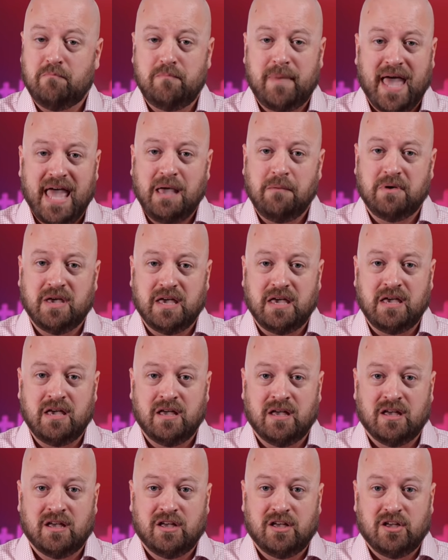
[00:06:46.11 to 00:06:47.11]

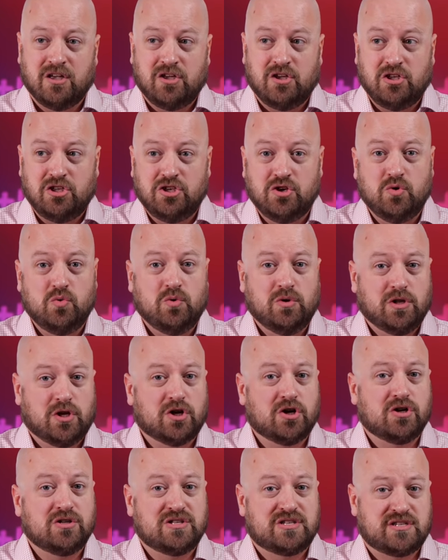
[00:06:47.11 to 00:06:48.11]
Maybe you
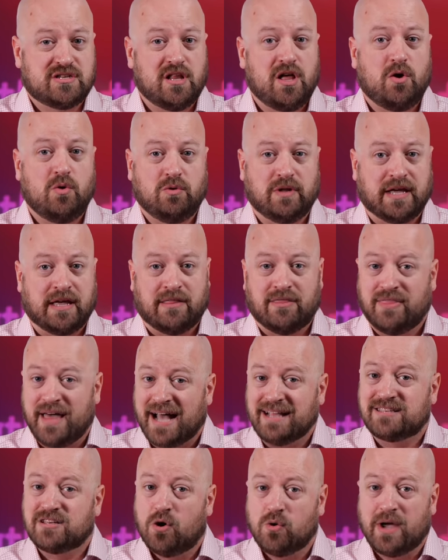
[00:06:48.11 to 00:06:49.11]
learn slowly.
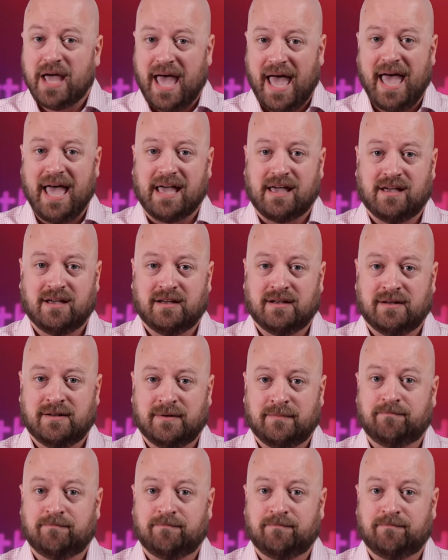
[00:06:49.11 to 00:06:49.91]
That's okay.